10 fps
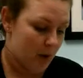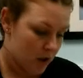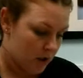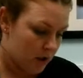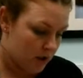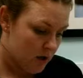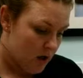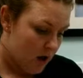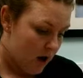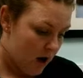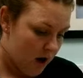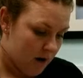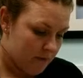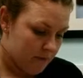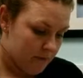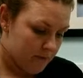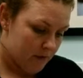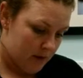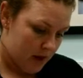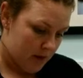marker
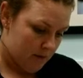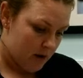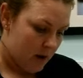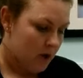for them.